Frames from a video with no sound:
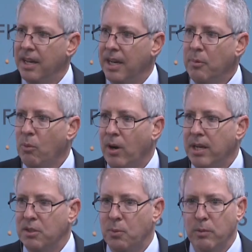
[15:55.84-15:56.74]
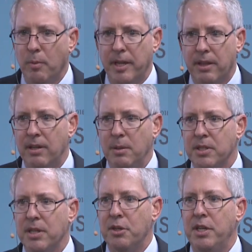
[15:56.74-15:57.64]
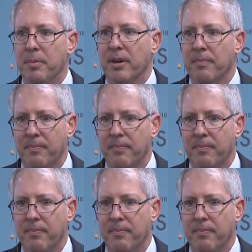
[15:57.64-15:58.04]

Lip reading: Number one is we will be 30% cheaper.